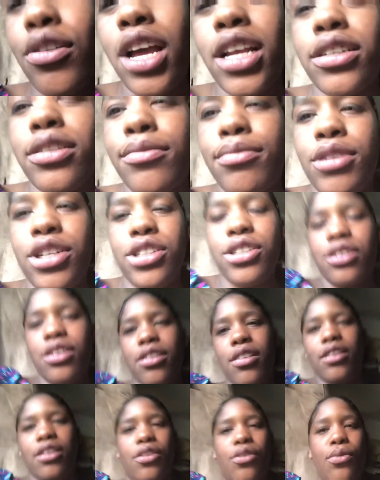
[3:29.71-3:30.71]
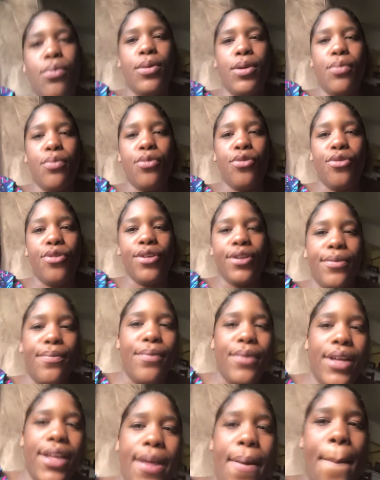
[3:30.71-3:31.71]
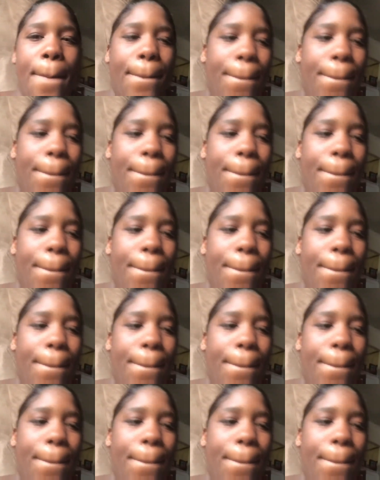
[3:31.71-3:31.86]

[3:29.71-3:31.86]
i should brush her a little bit more but